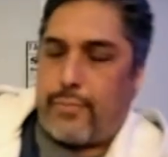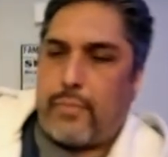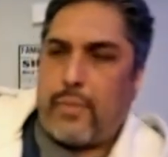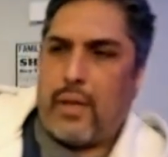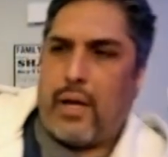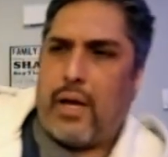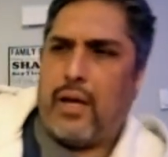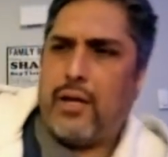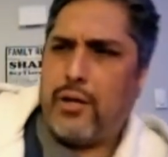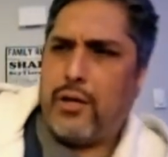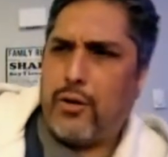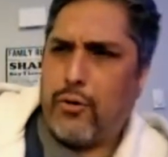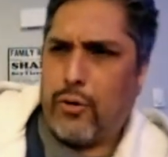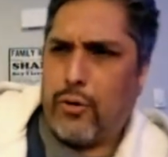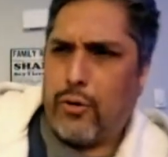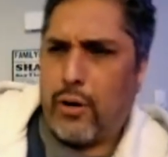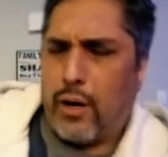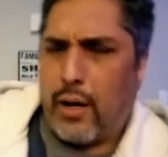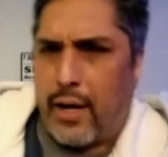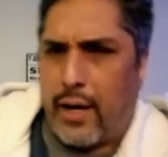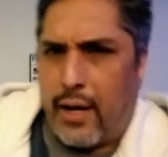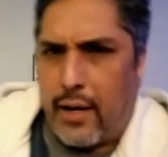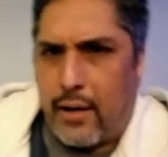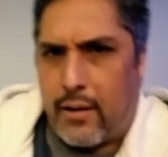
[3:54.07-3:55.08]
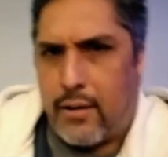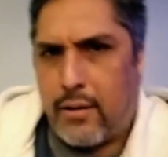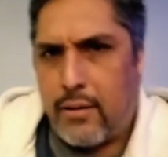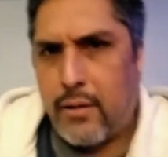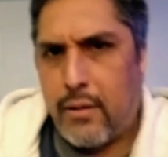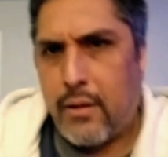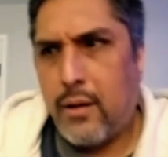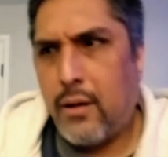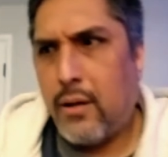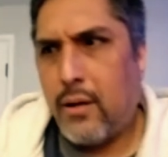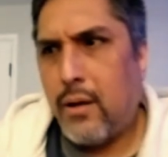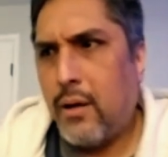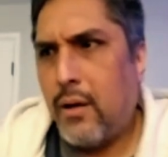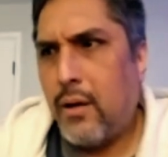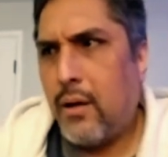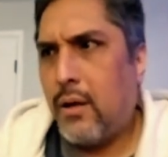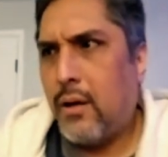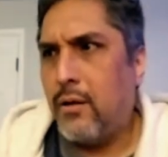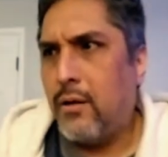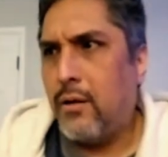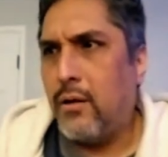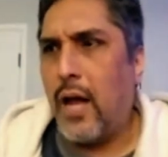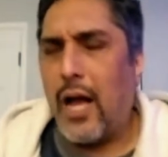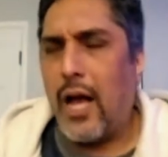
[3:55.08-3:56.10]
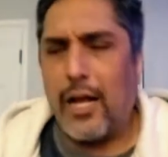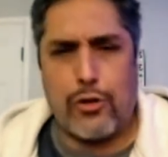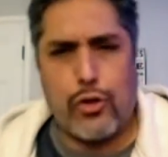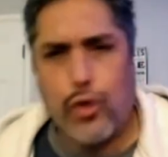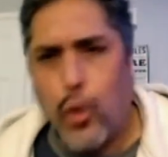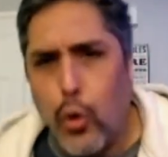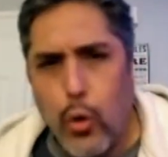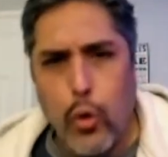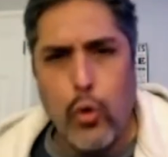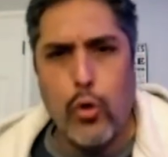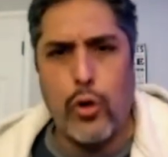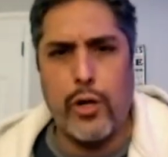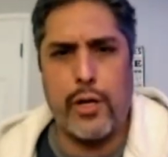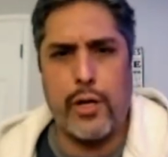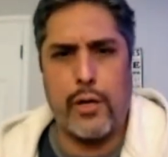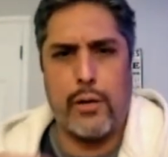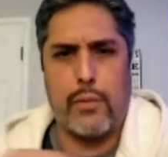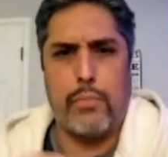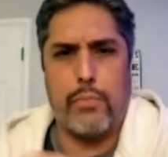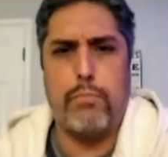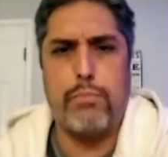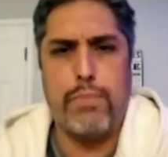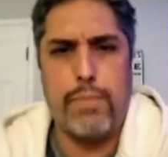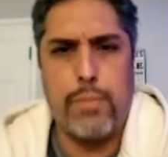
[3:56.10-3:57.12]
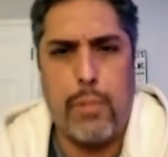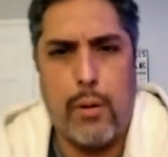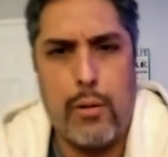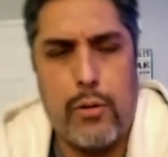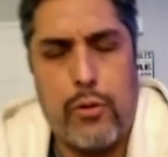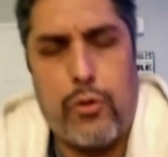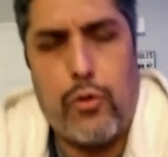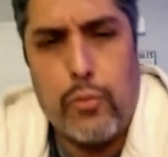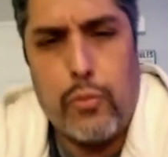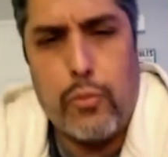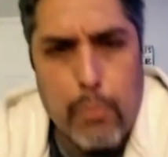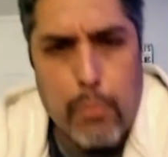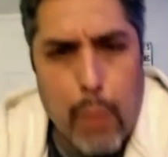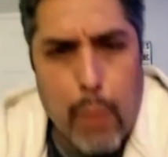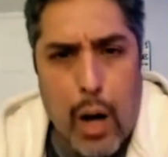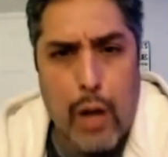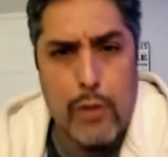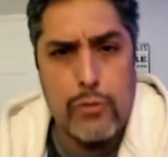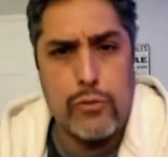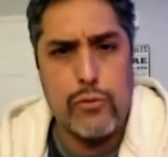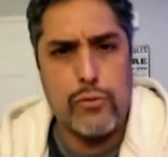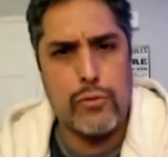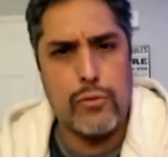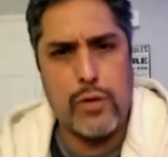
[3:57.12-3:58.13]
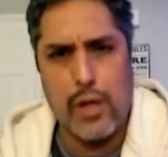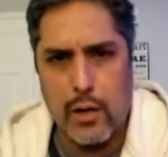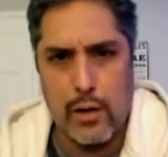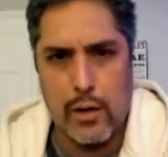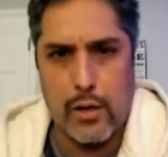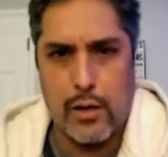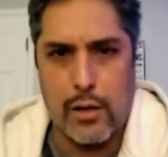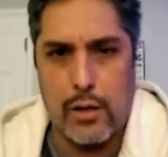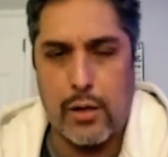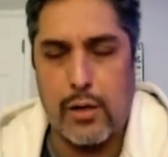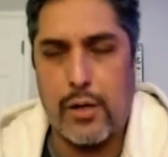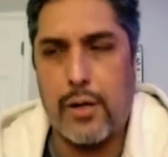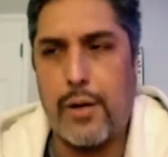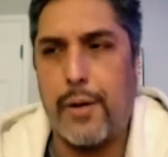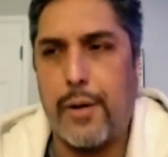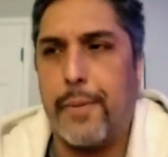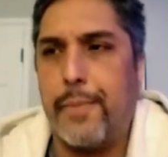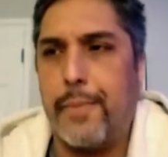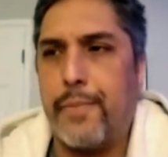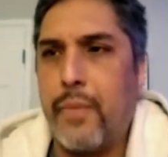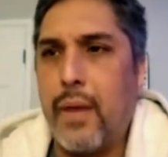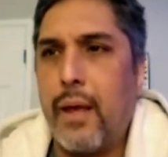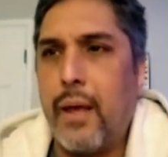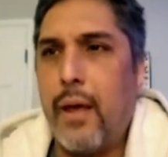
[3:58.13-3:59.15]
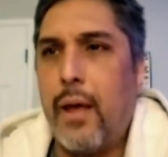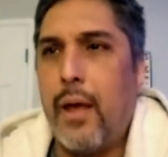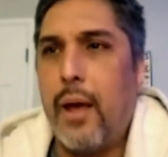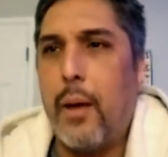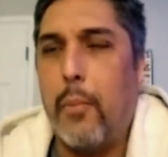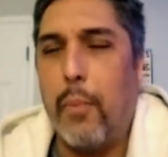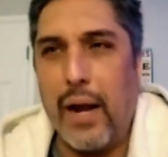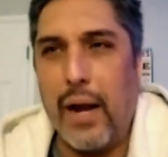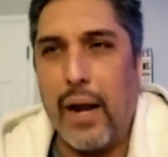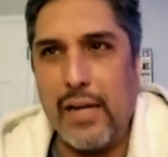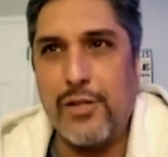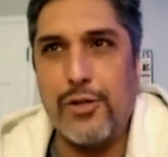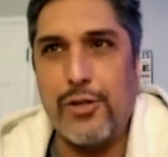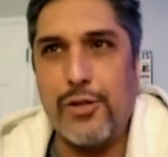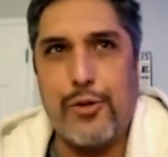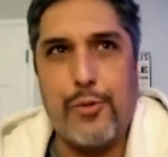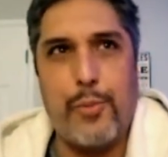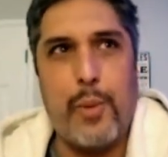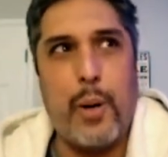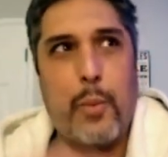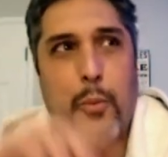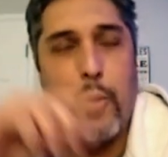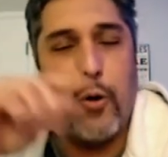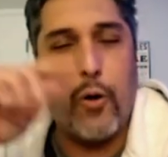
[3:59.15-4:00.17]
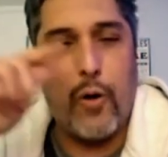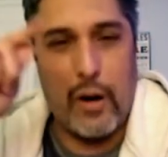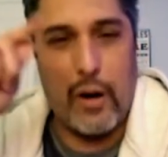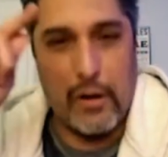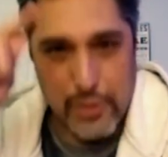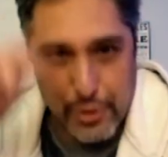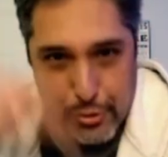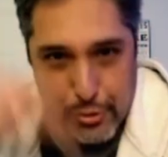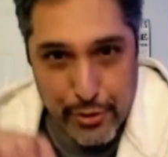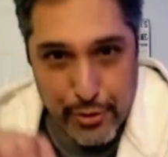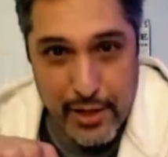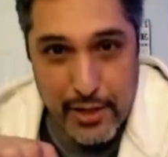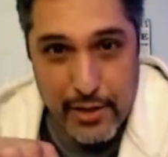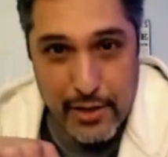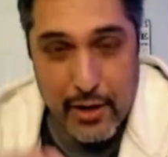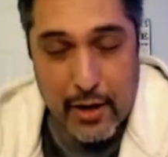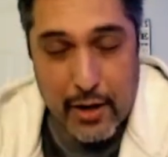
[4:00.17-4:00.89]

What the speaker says: and you were like, "Not Tootie, you mahu da da da da." But I just remember when I was reading the